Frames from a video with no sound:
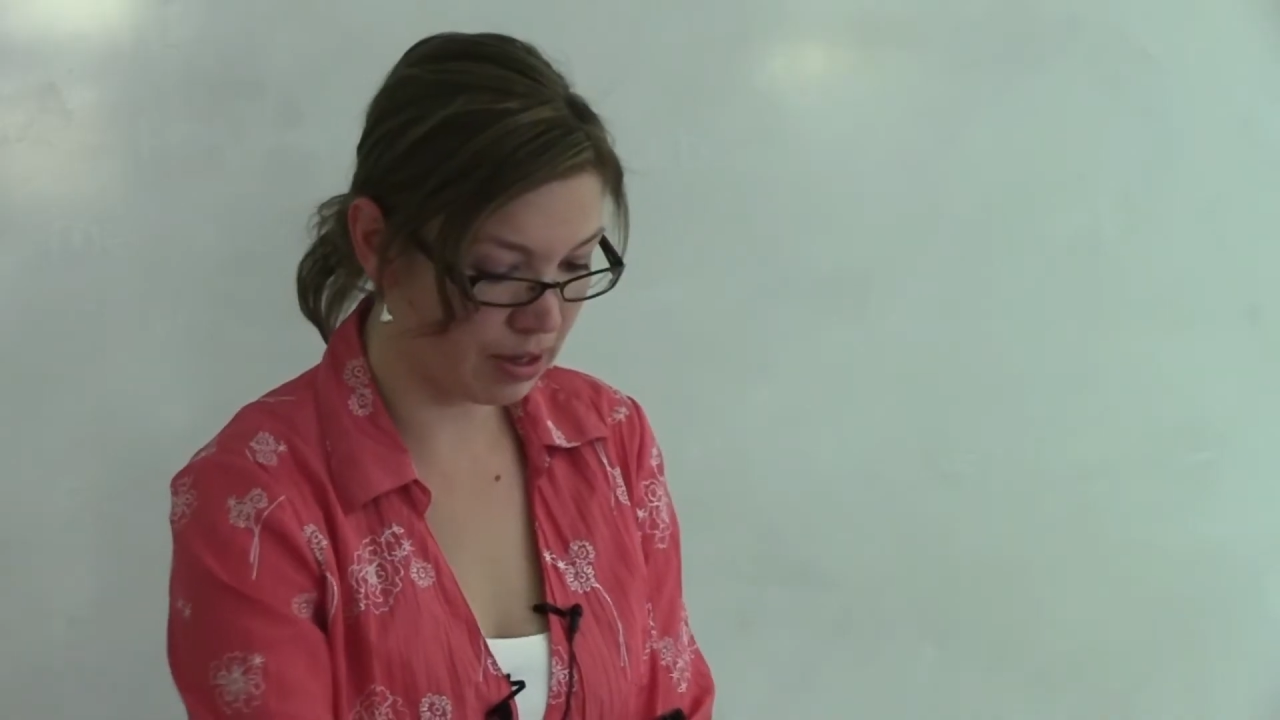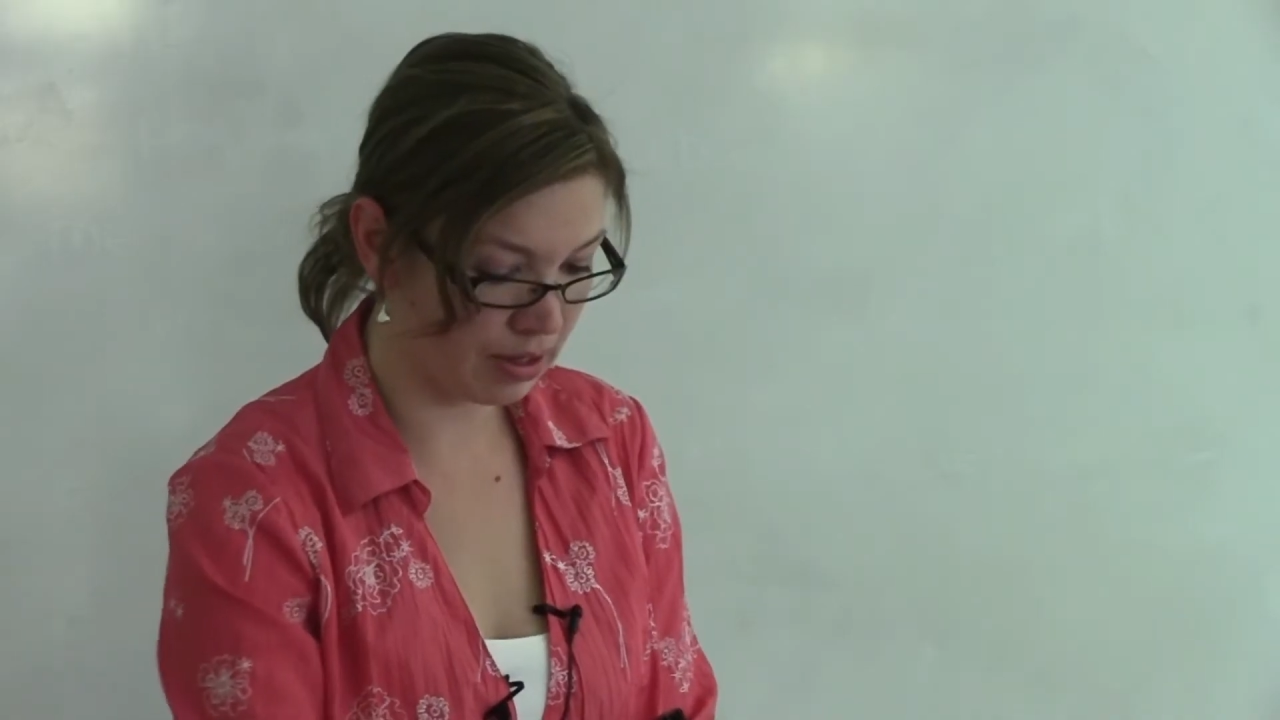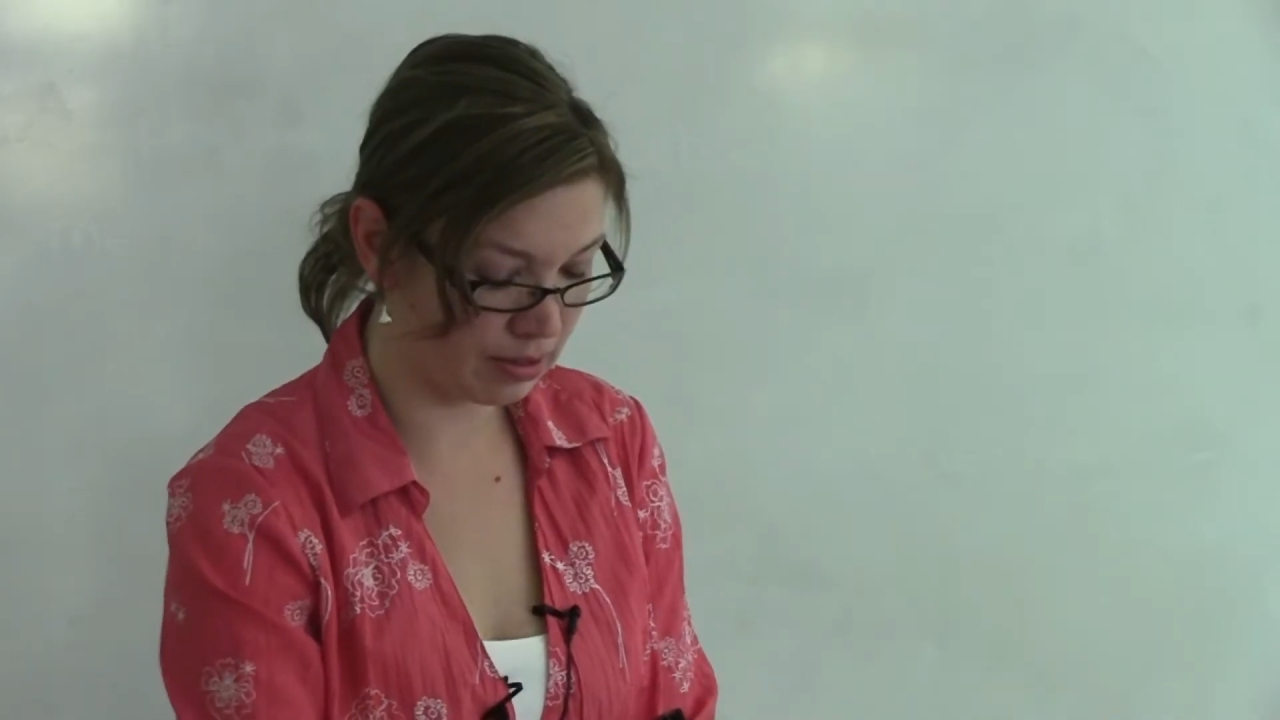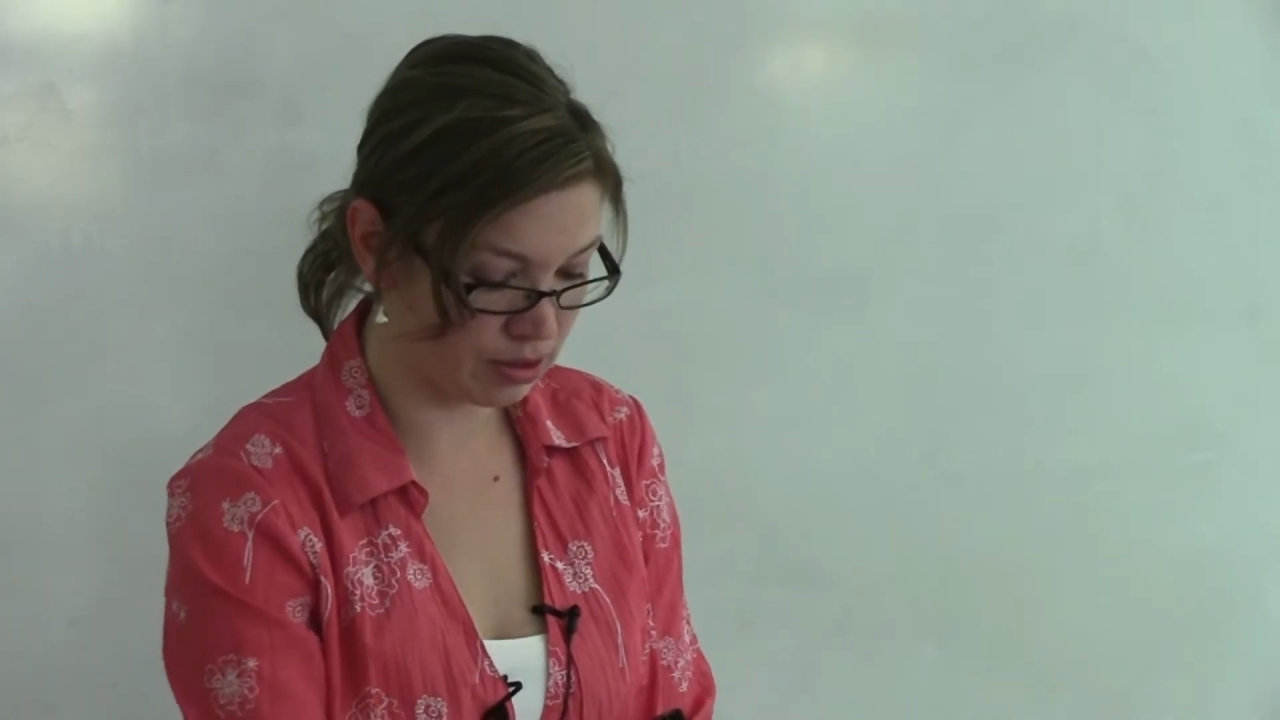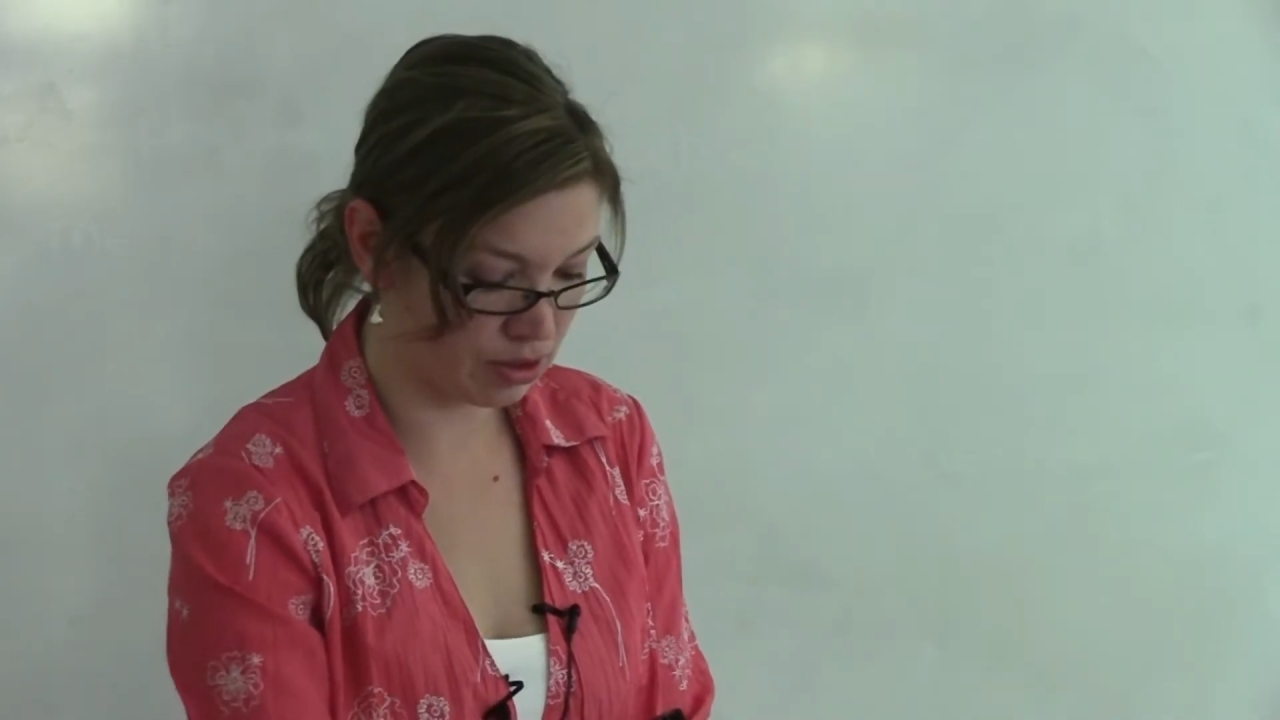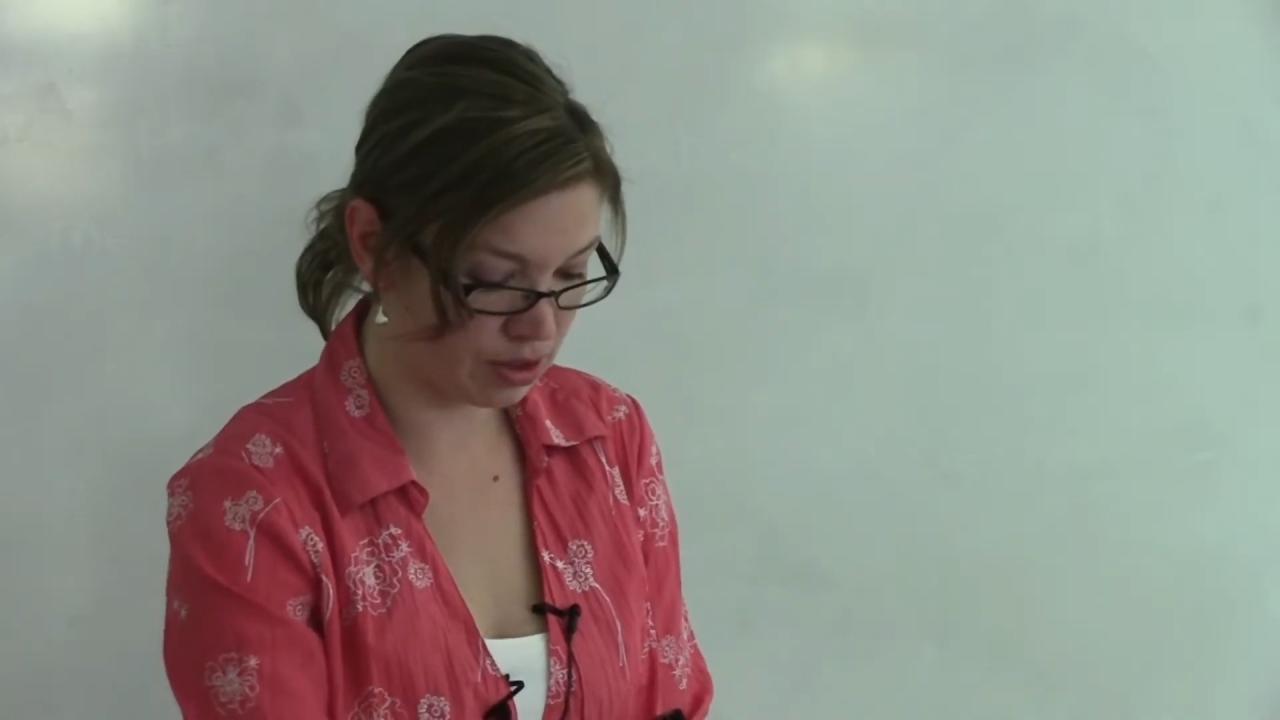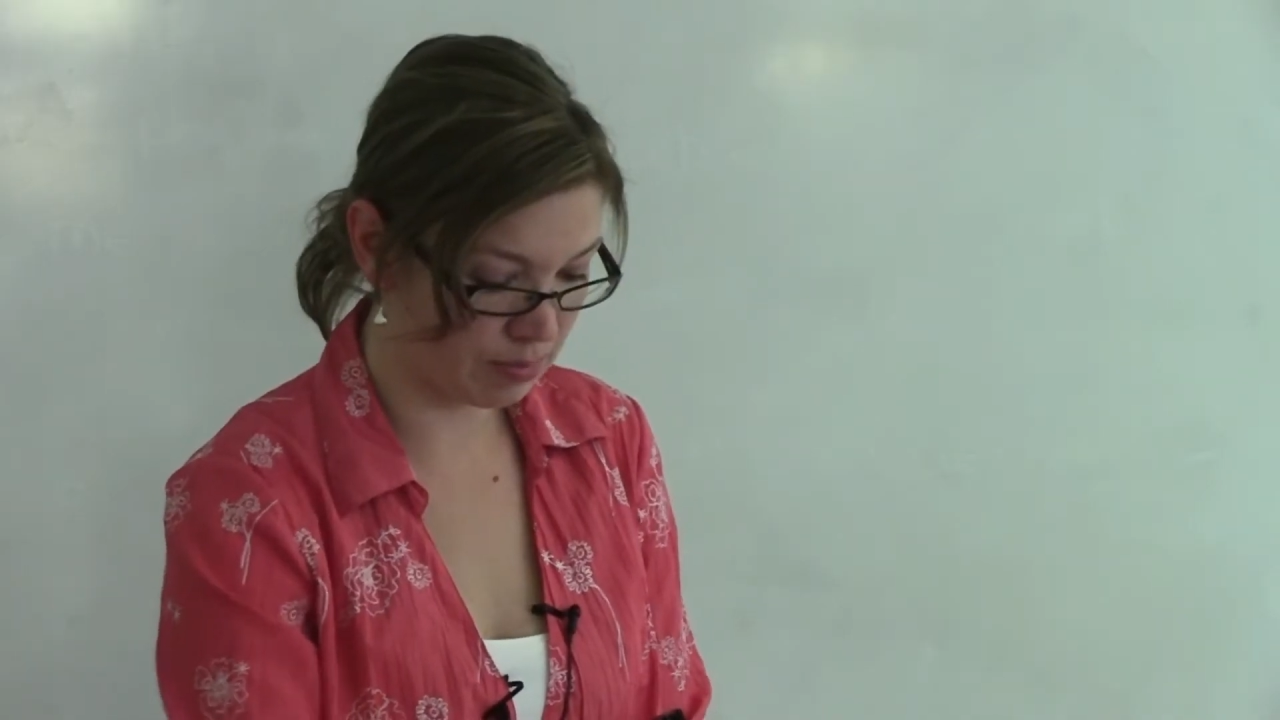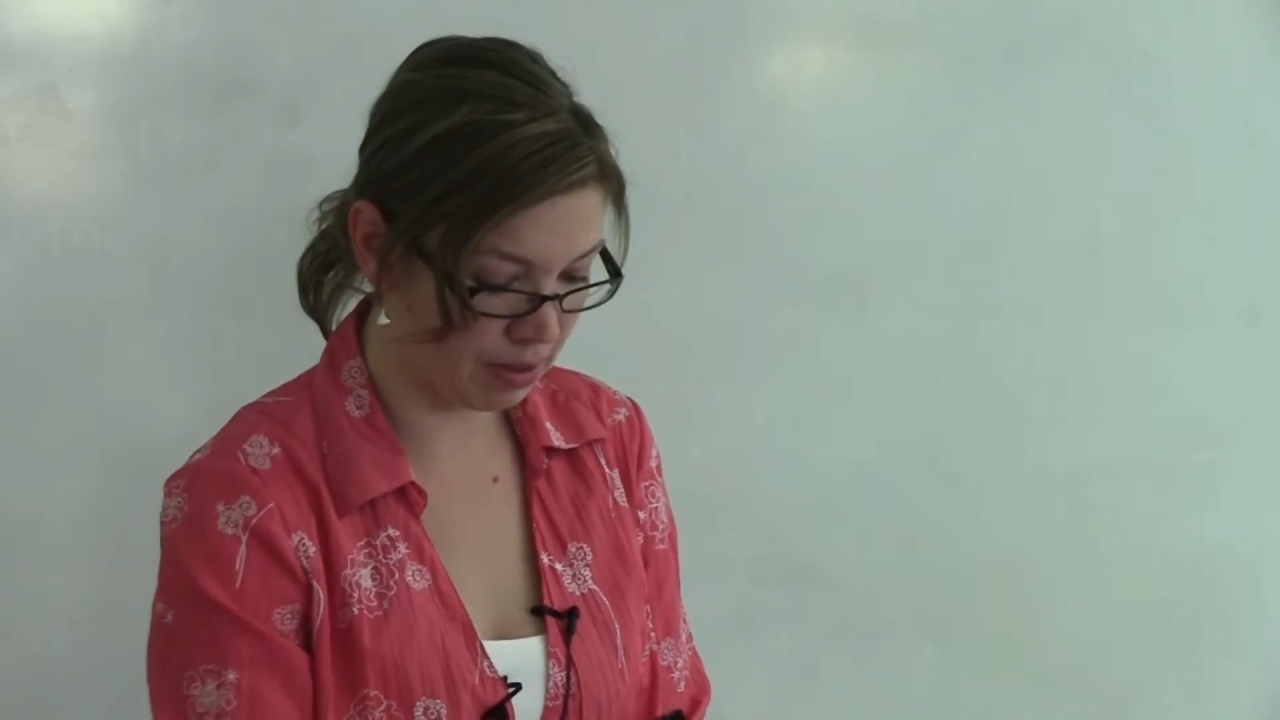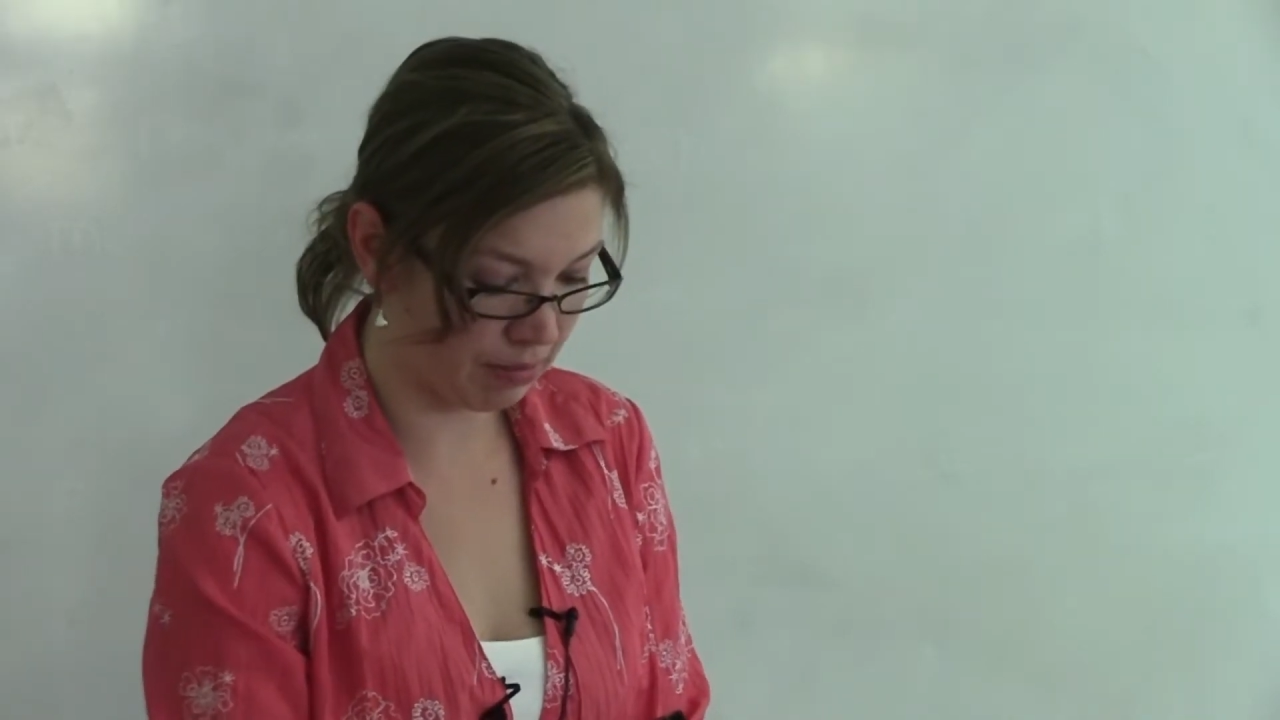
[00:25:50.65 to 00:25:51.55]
by